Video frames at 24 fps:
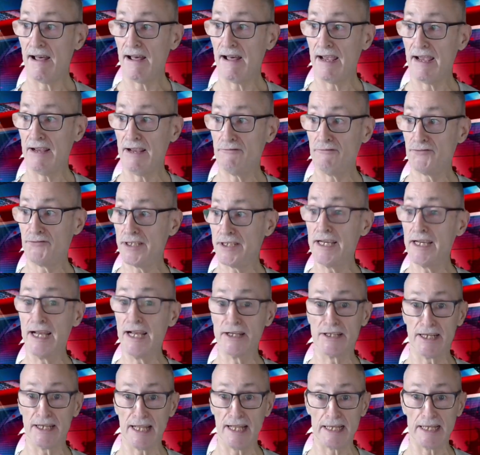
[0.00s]
If she
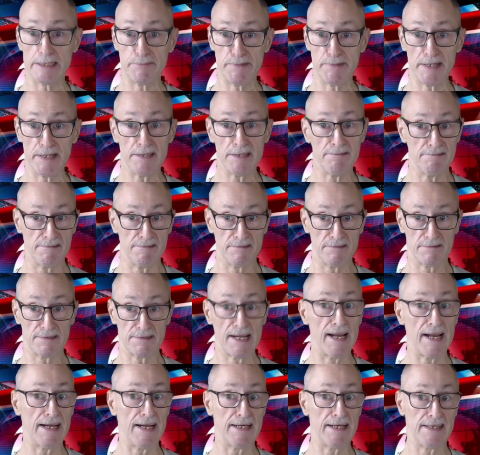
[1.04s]
is a lesbian,
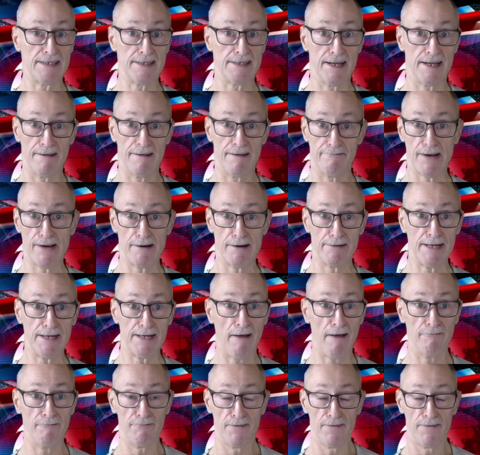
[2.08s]
then fair
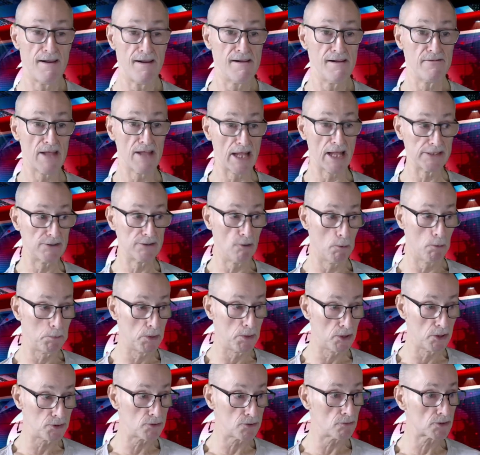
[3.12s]
enough, that's your
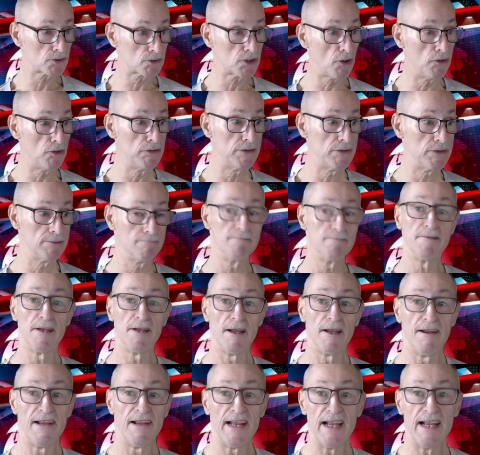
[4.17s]
personal choice.
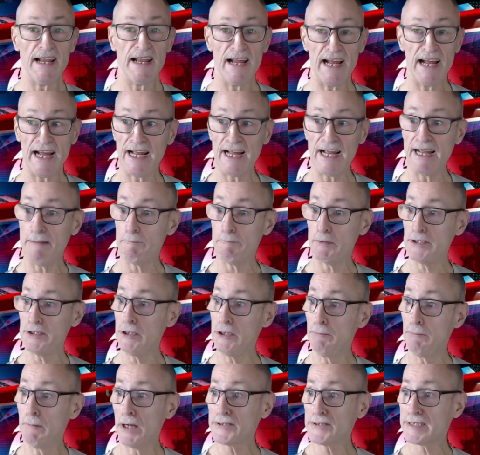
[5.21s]
But you
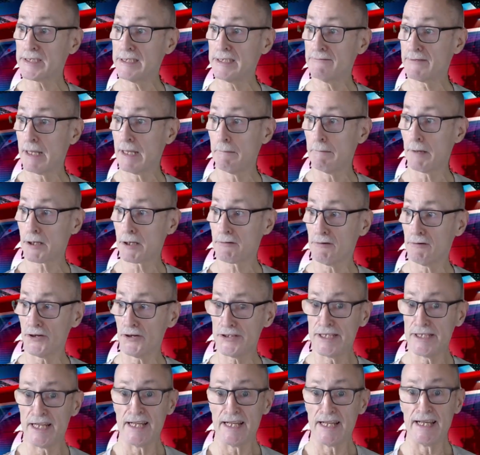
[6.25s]
must have come
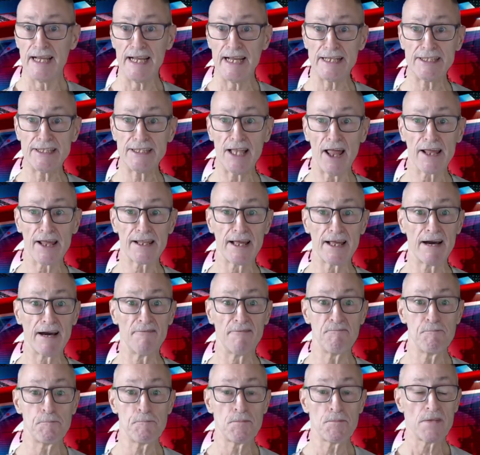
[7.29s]
across, it's like
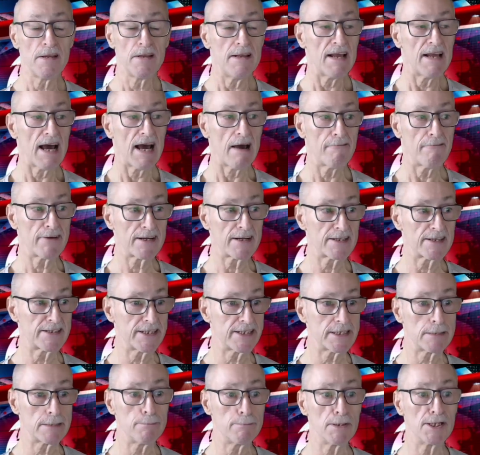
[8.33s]
having a
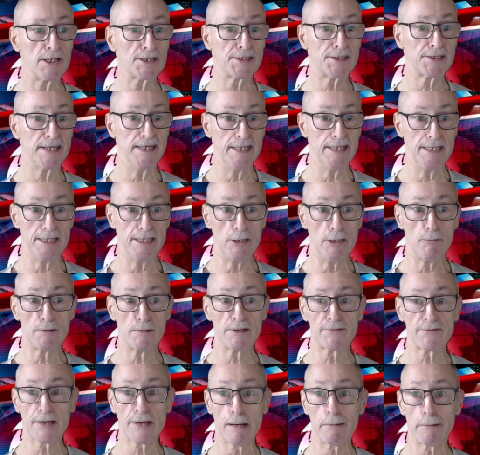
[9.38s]
disability. You would
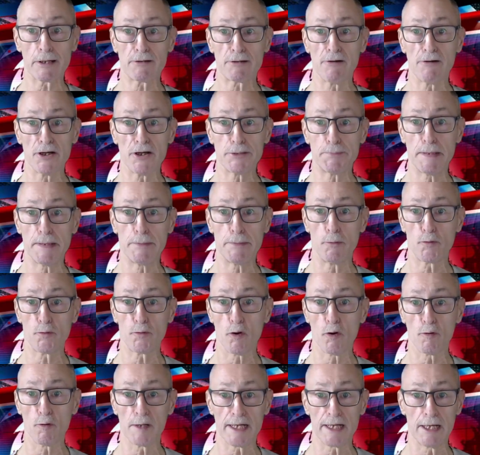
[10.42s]
have come across people
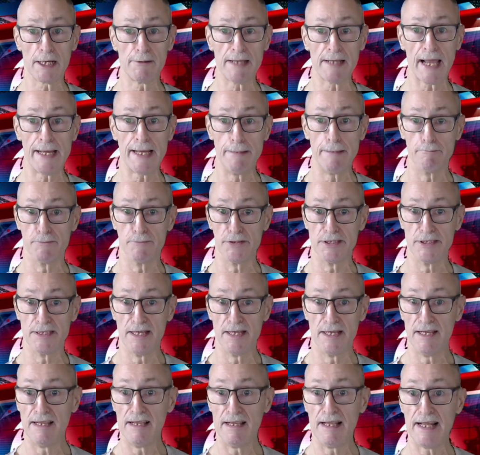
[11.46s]
calling you names
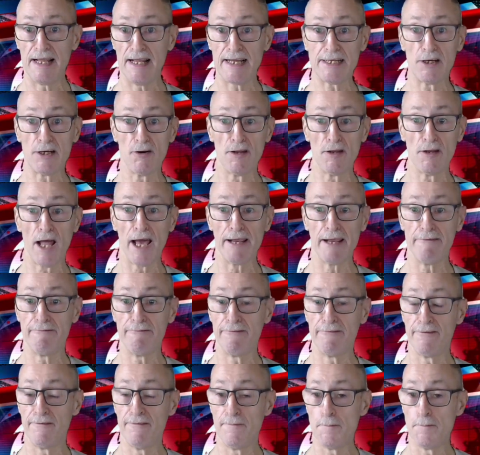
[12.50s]
in your life.